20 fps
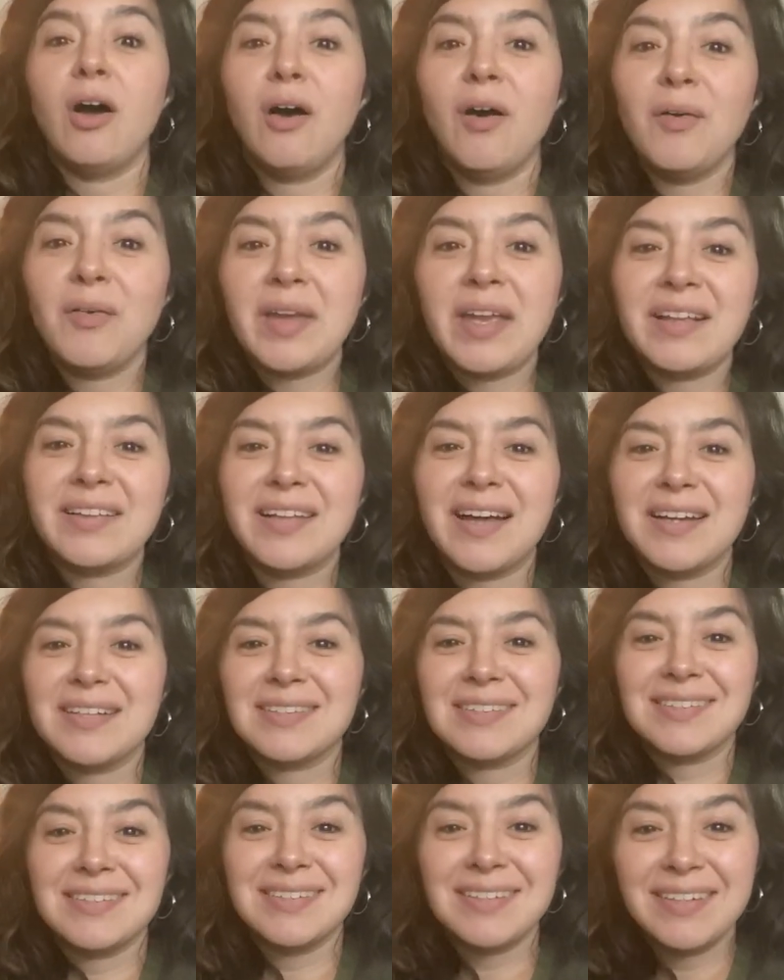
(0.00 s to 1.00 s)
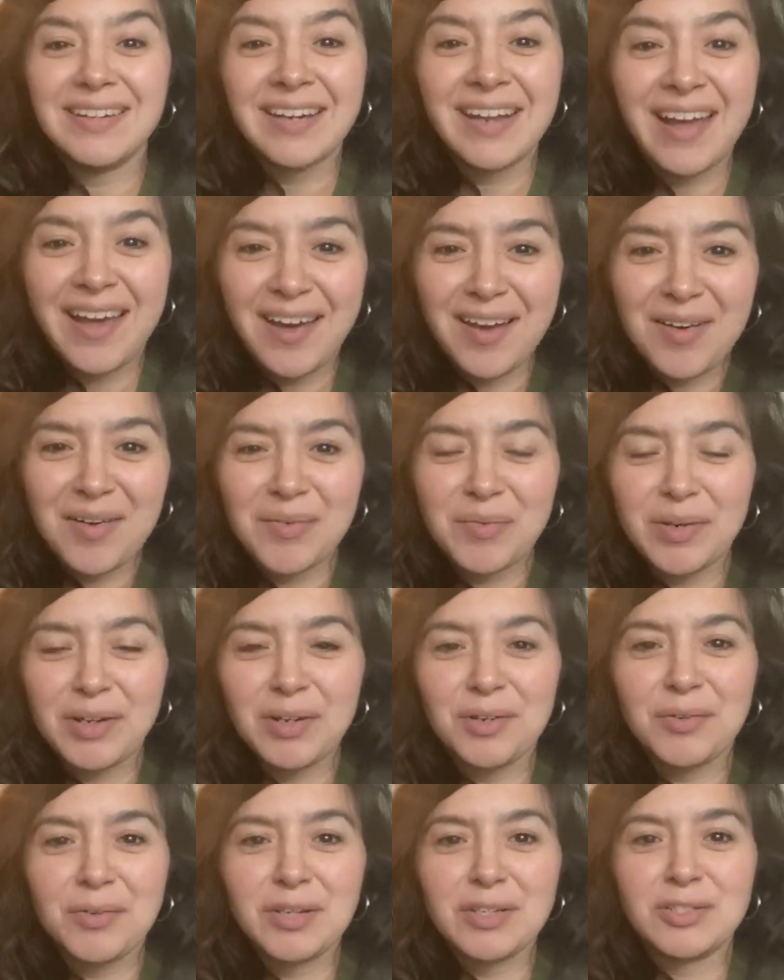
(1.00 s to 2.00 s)
Okay, class, now we
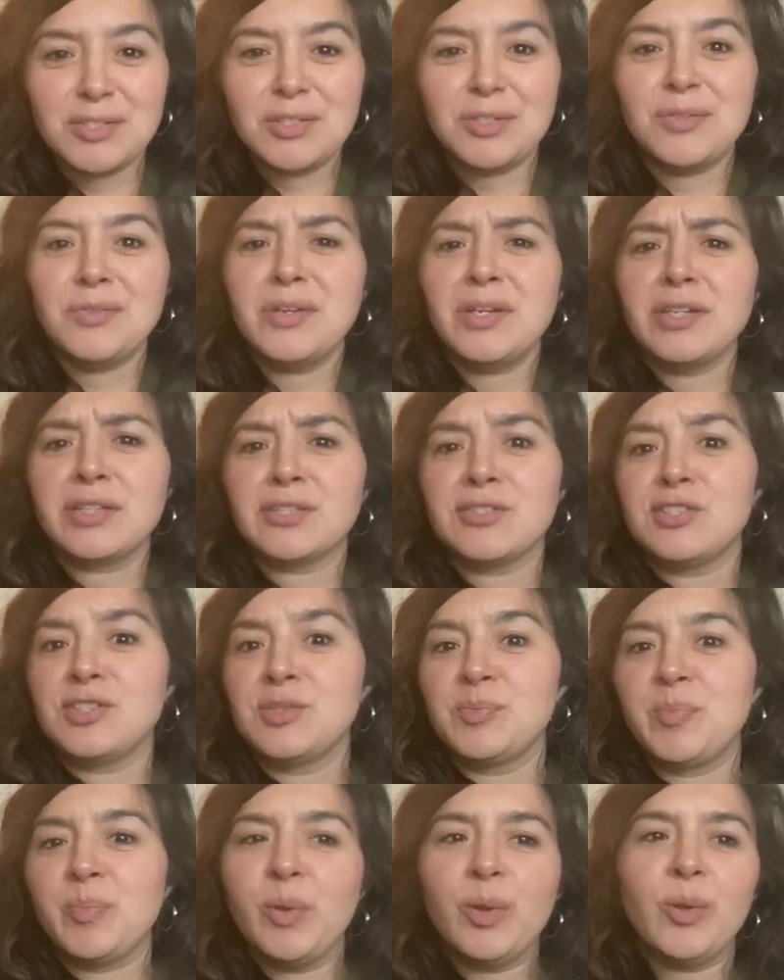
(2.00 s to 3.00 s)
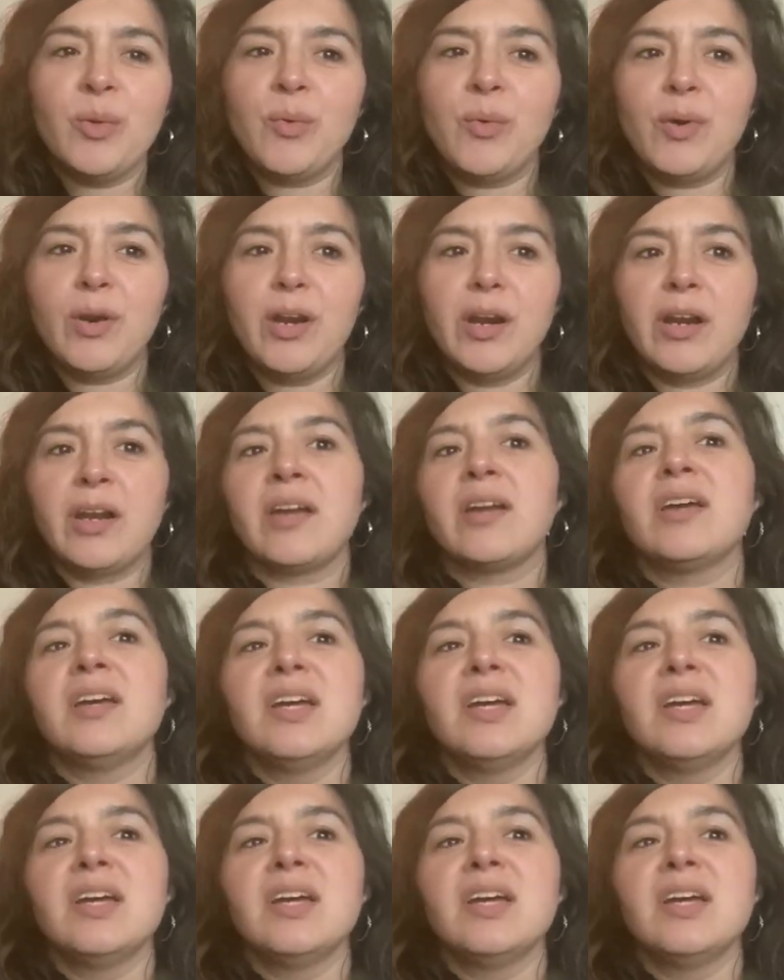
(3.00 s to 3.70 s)
are going to explore.